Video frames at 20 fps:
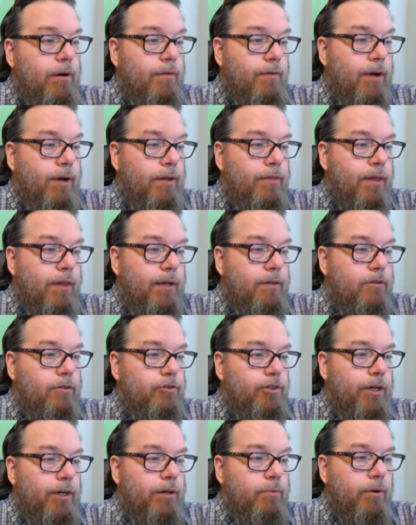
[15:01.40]
I've got that to
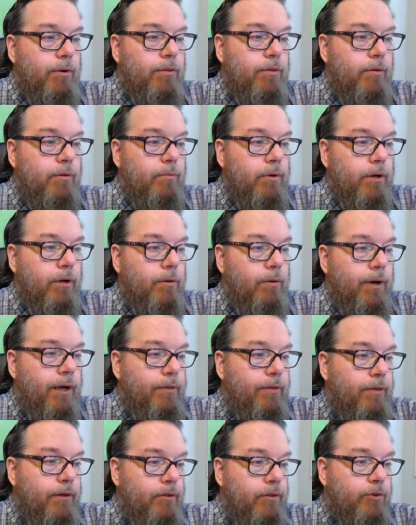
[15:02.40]
share with you. We'll go
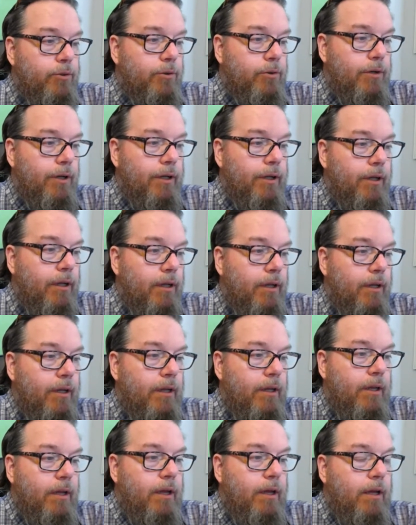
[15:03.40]
out there shortly.
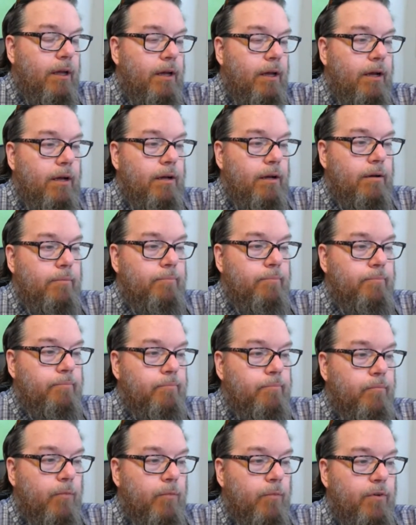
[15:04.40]
Um,
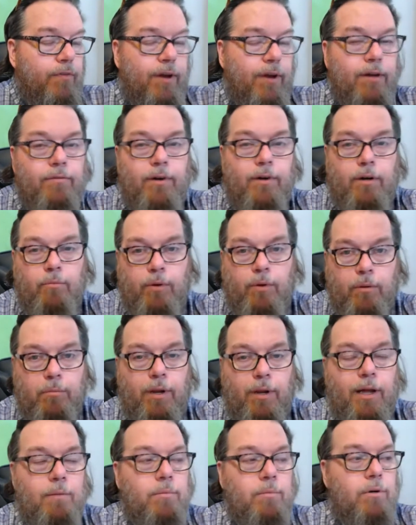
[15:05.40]
we've had
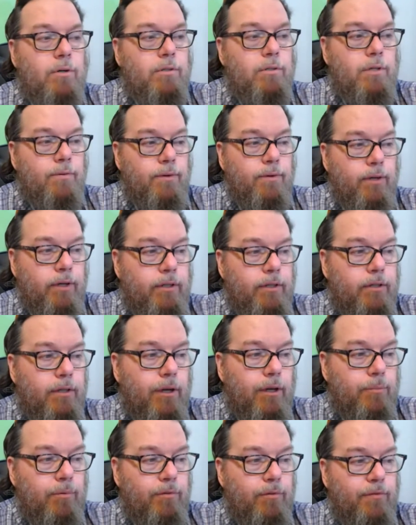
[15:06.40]
red-winged blackbirds. I released
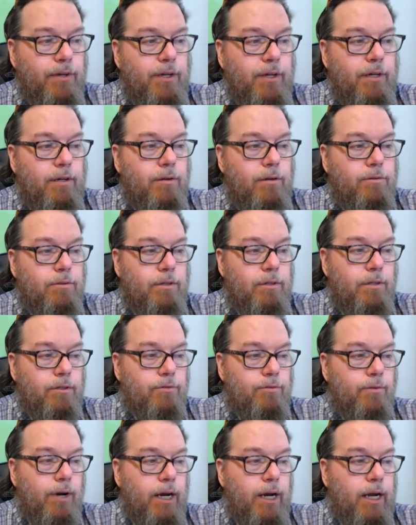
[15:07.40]
a couple of videos. It
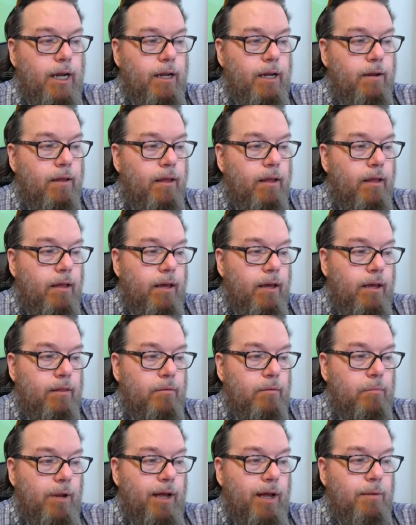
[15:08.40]
is raining.
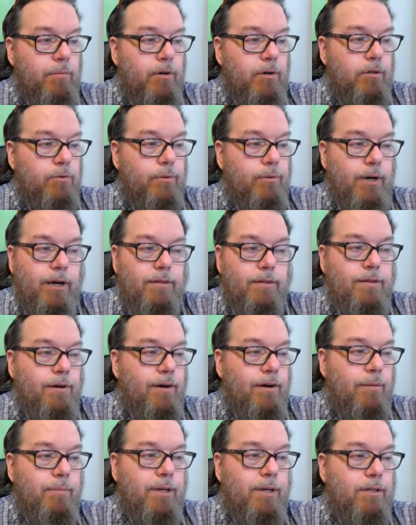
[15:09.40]
And the blackbirds were out
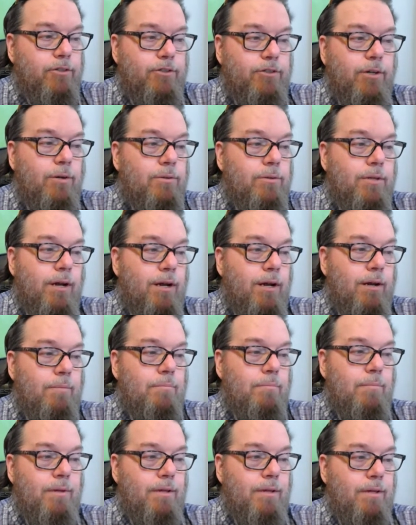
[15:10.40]
there. I mean, it's
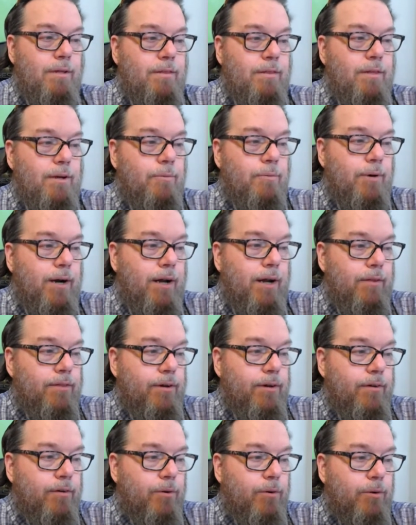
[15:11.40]
showtime. They were out
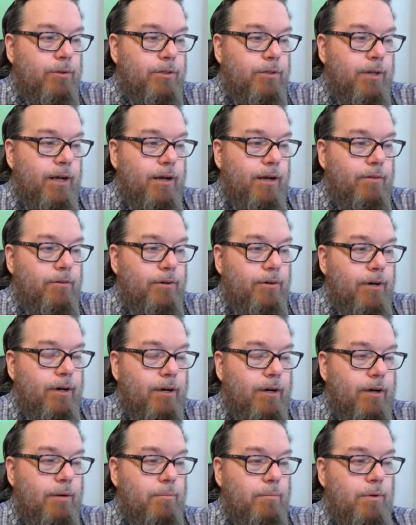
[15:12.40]
there. Of course, now they're
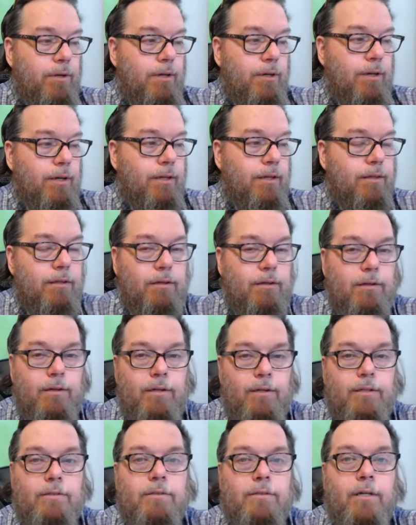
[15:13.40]
not. I'm looking at the
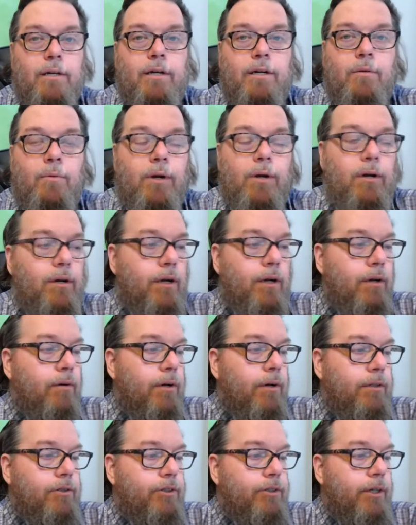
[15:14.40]
little inset here. Why don't I
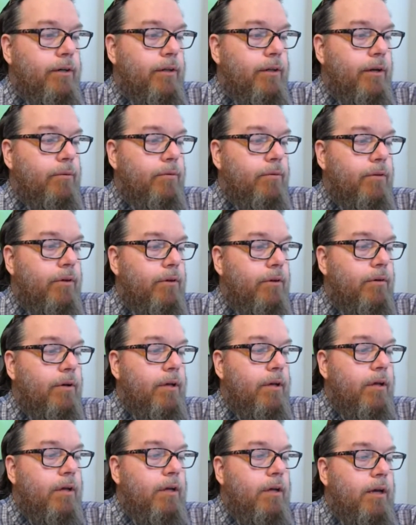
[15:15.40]
go ahead and share that with you
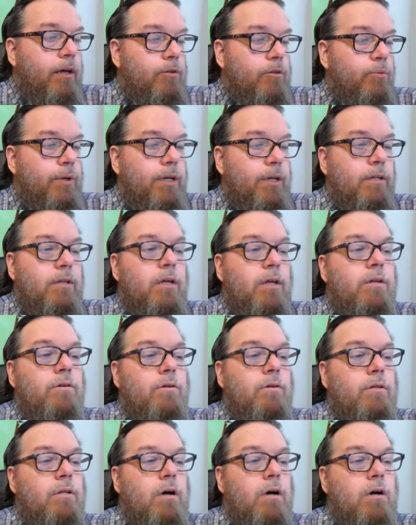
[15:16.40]
as we
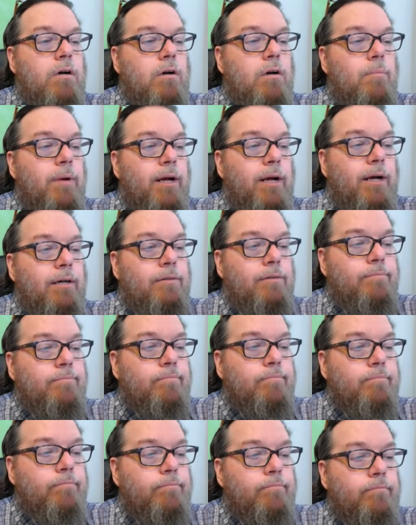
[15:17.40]
continue to talk about
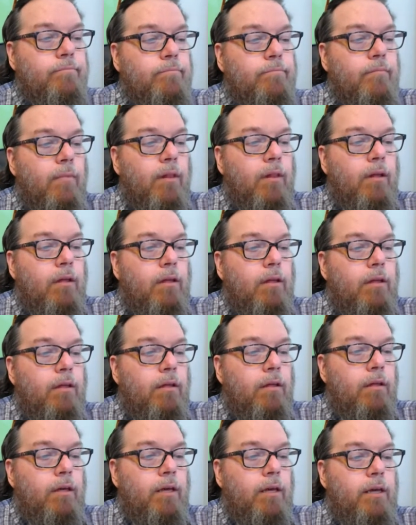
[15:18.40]

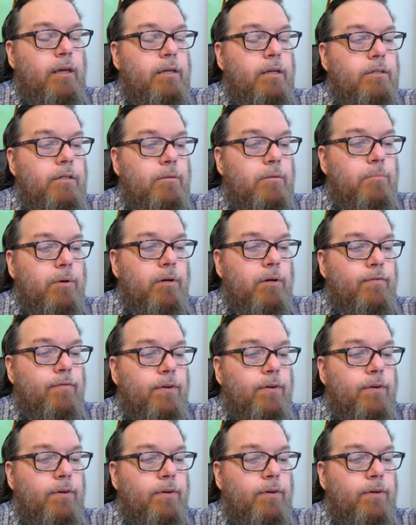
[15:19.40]
easy bird